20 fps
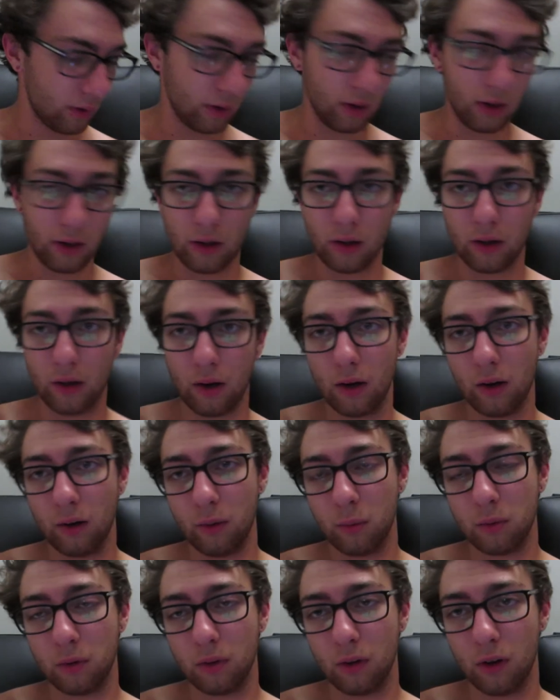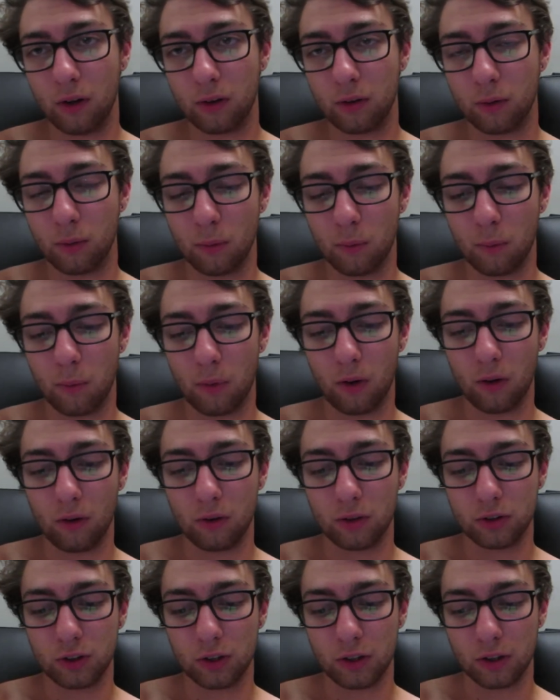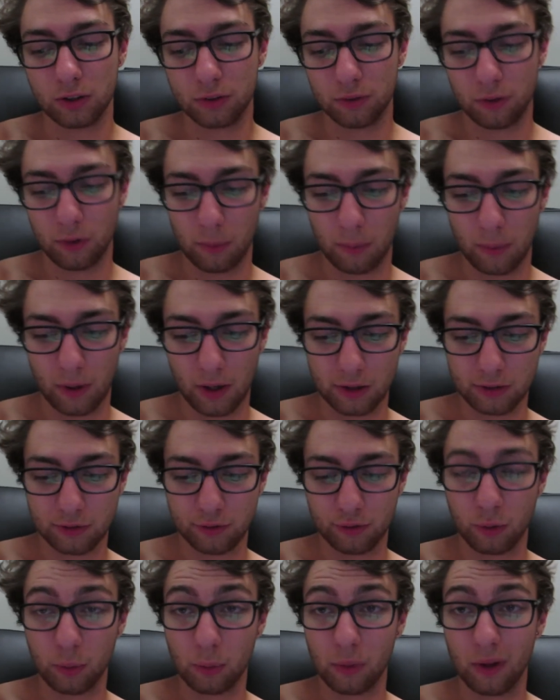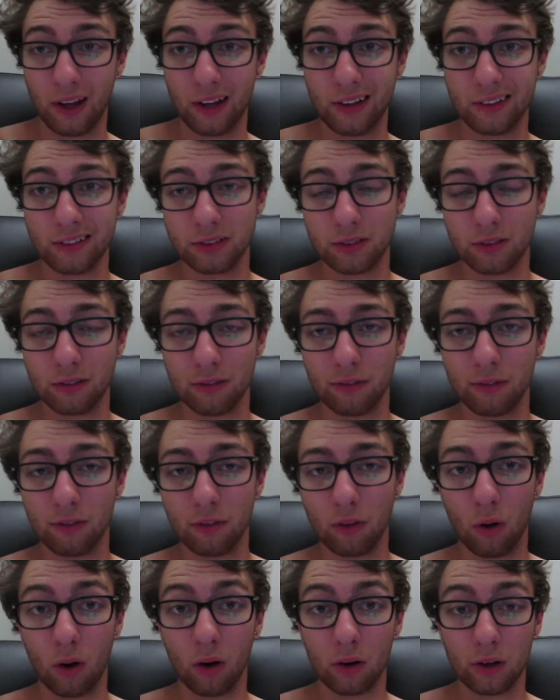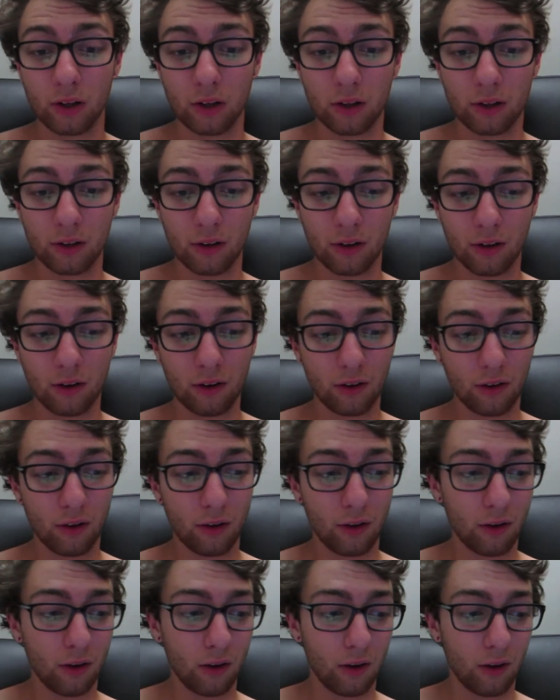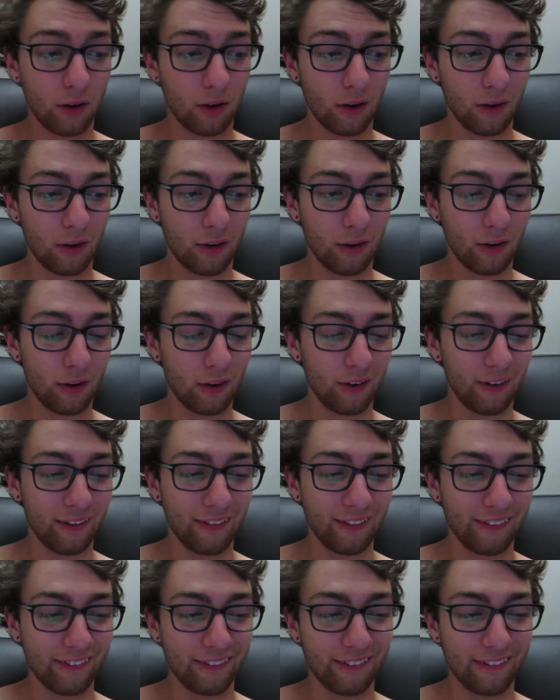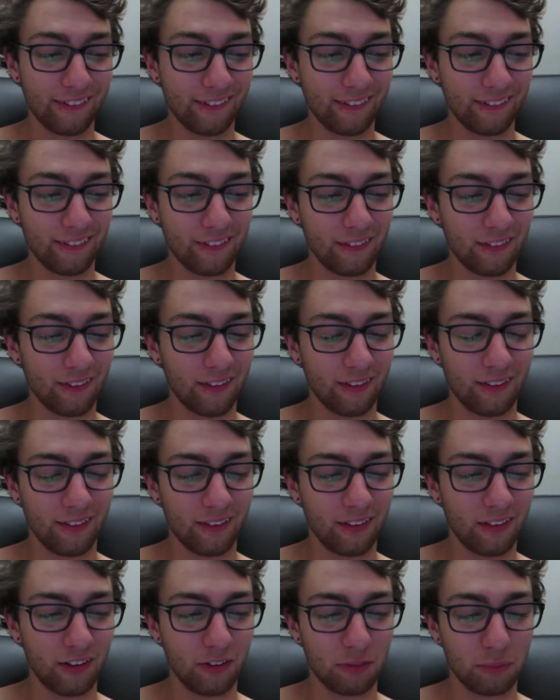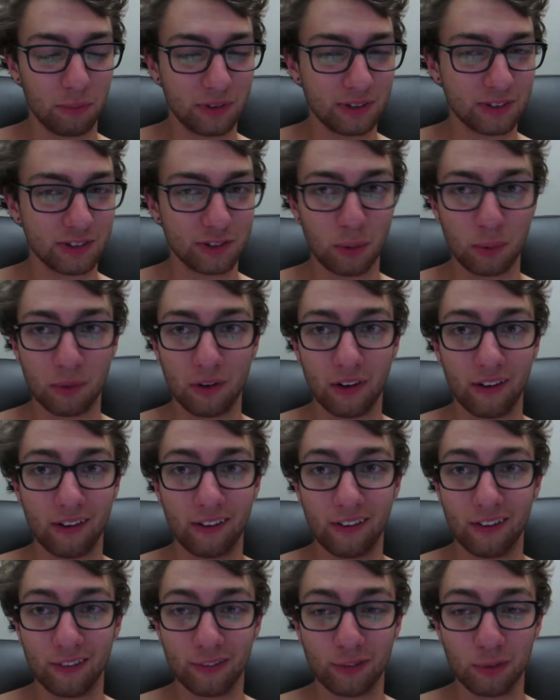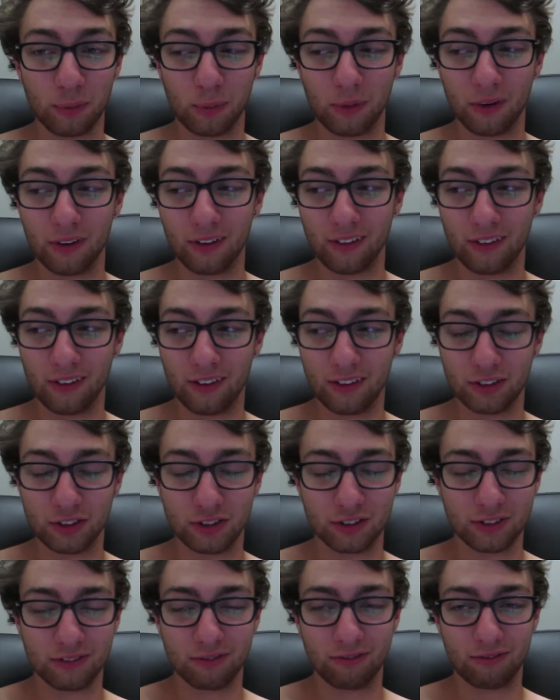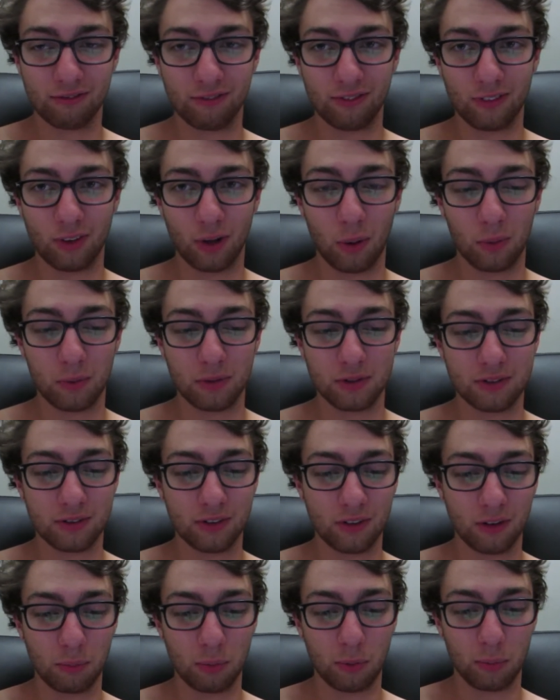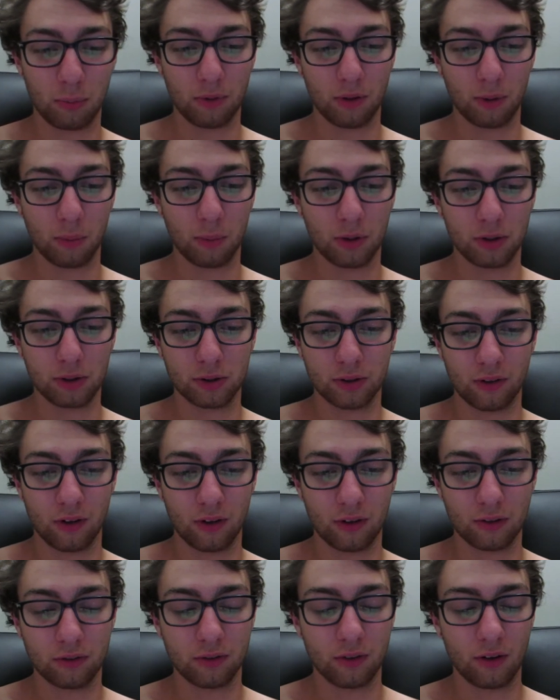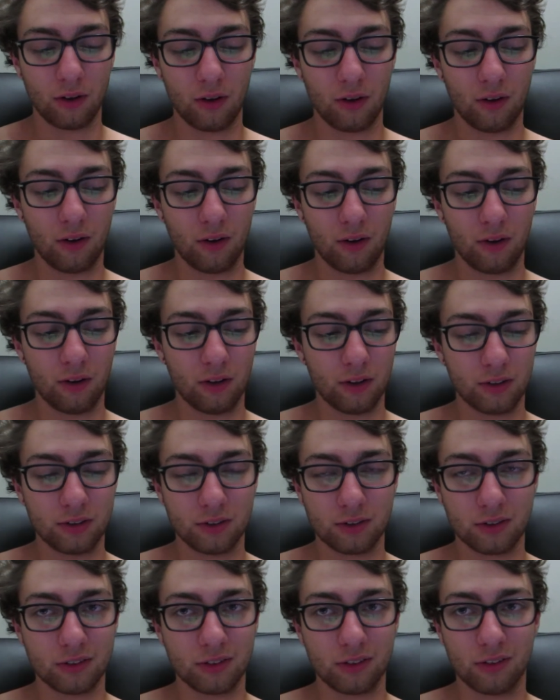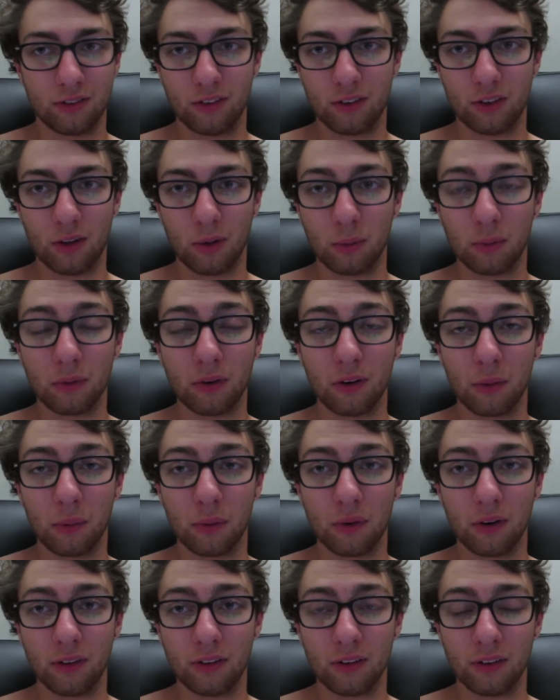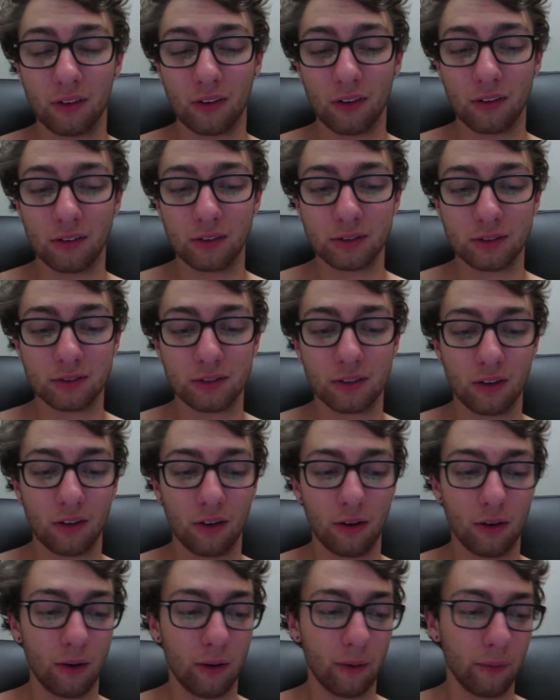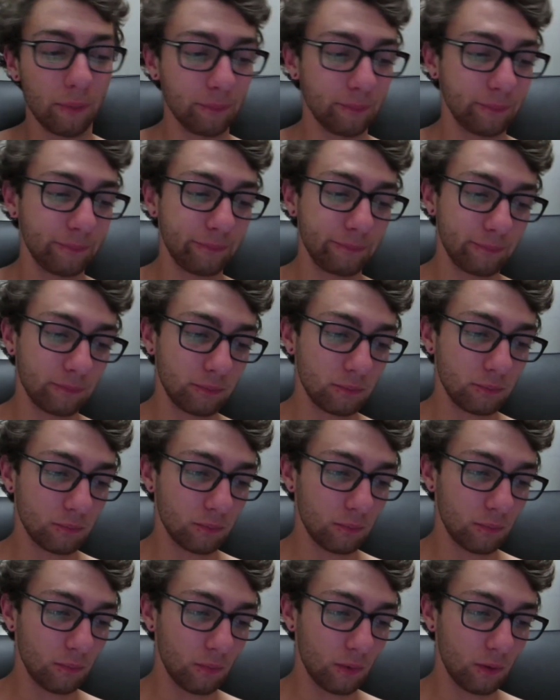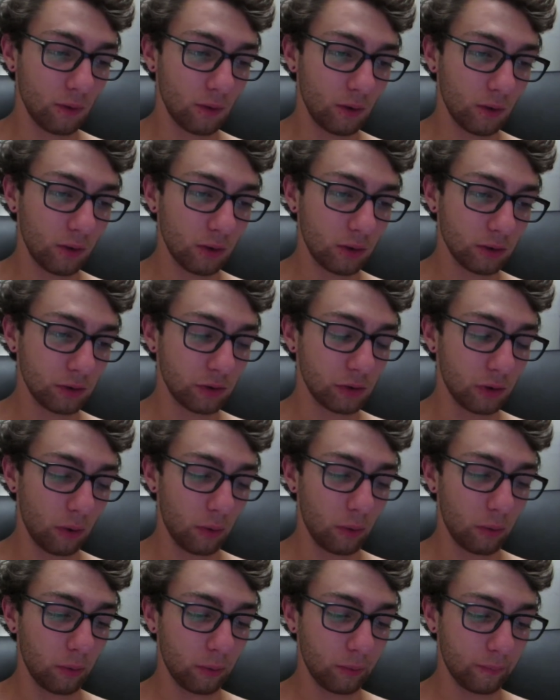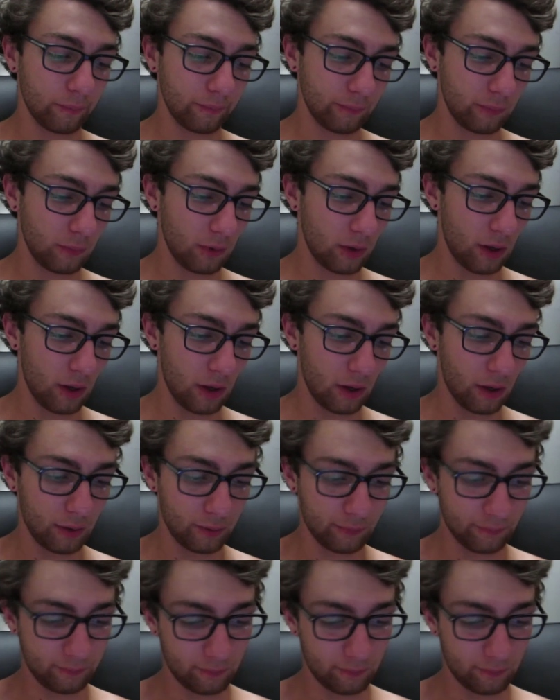I, I would like to apologize for the past few days of vlogging. I have been so tired after work that I just go to sleep pretty much and then just don't do anything else. Um, so, yeah.